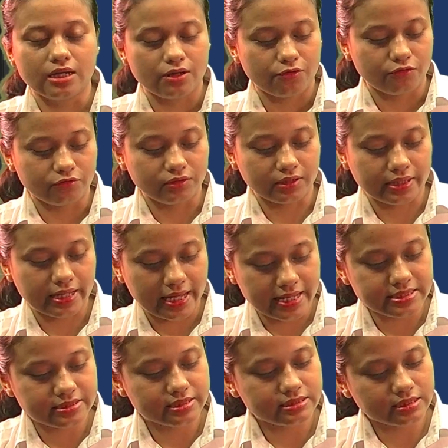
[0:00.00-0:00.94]
The case
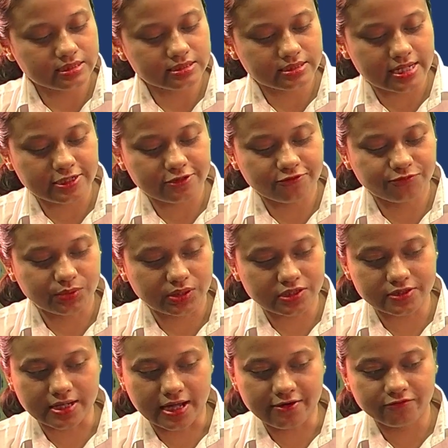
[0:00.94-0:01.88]
is the state of
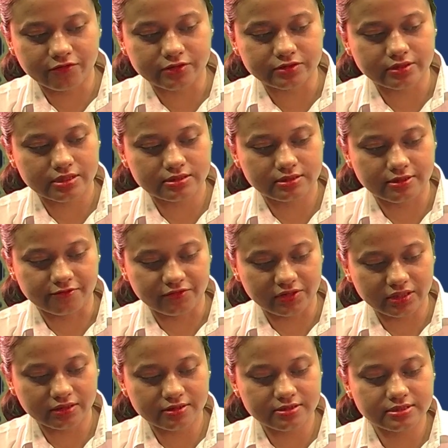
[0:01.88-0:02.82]
Punjab versus
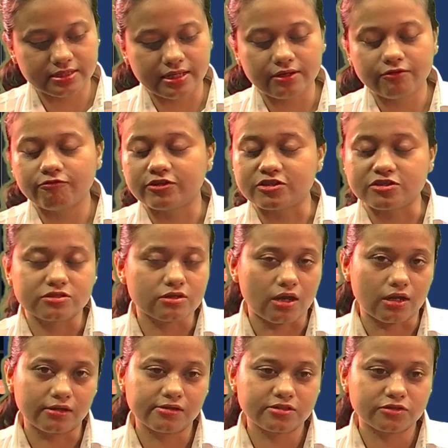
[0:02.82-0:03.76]
Davinder Singh, which is
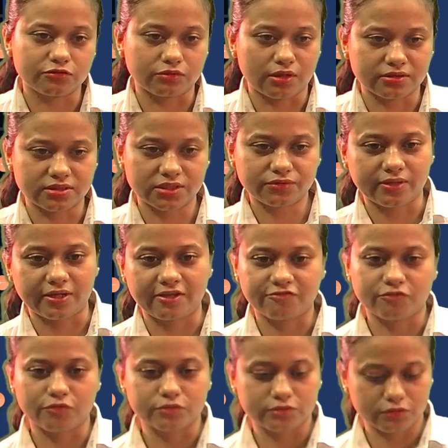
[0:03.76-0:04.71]
August
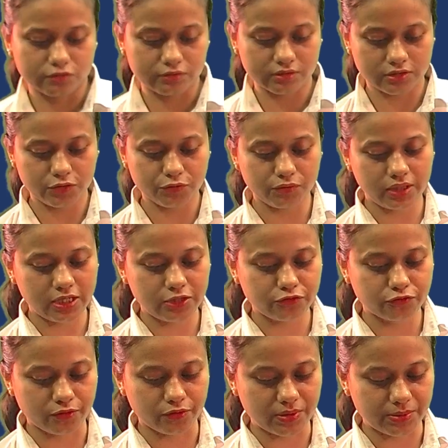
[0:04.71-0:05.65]
2024. So you need to
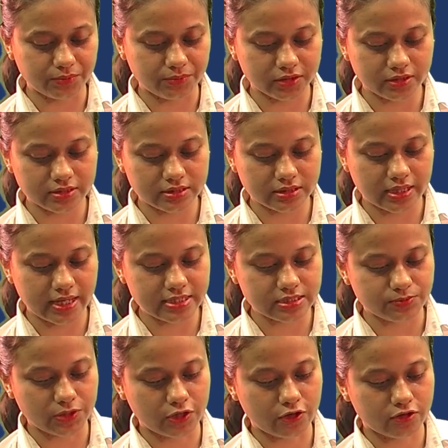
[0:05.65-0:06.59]
remember this case
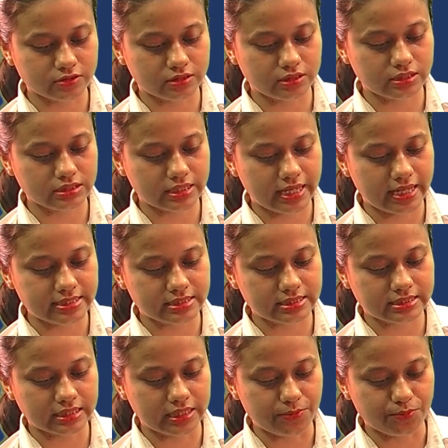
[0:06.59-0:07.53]
because this case is
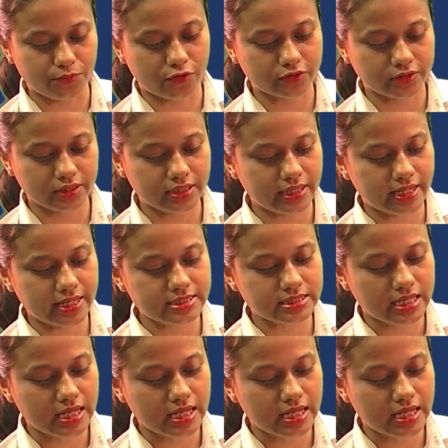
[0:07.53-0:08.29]
an important case.